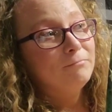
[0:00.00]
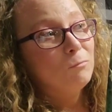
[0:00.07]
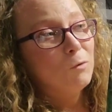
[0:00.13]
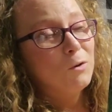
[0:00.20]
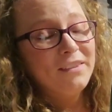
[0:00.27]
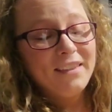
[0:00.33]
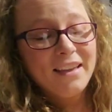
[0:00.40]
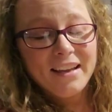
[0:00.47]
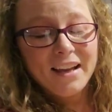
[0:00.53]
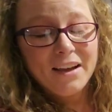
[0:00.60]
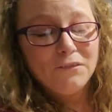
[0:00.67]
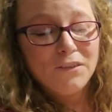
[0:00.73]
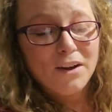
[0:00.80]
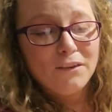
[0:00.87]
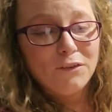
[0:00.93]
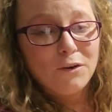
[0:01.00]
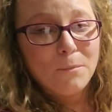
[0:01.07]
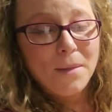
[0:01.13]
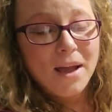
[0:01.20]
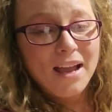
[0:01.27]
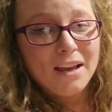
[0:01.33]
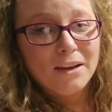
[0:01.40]
One thing I've never
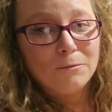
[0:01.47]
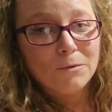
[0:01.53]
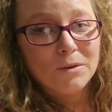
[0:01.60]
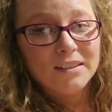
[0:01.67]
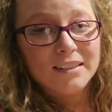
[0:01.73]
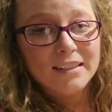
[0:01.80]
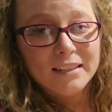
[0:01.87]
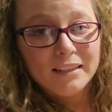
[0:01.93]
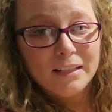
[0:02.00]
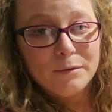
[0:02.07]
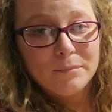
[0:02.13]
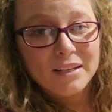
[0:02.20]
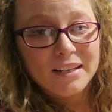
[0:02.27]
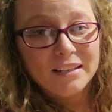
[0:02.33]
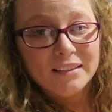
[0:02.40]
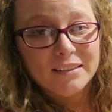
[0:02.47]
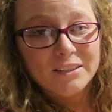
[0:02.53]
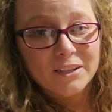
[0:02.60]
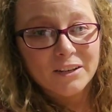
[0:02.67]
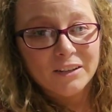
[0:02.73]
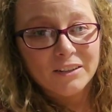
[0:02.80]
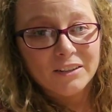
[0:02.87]
made was dilly beans,
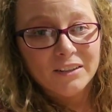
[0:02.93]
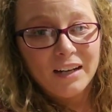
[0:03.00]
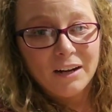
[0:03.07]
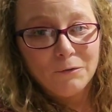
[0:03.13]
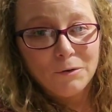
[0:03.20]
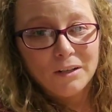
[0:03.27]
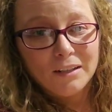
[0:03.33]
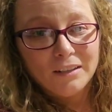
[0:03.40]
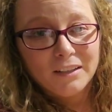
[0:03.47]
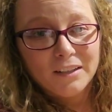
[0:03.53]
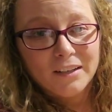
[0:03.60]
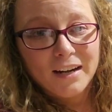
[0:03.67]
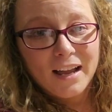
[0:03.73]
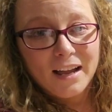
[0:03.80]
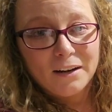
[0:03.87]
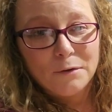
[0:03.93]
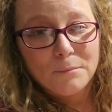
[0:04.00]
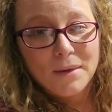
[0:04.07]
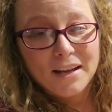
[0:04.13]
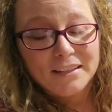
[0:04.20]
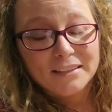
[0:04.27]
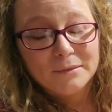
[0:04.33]
y'all. I want to learn how to
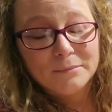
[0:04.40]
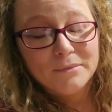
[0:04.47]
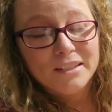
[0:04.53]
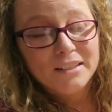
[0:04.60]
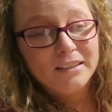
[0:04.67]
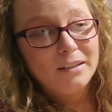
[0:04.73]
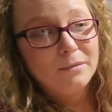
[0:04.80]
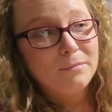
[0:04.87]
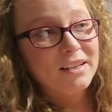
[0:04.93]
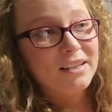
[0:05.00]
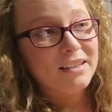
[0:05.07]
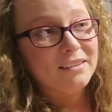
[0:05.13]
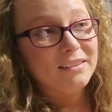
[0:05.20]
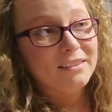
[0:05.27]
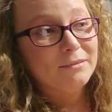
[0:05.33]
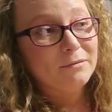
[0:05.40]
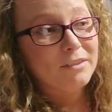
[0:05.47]
make some dilly beans.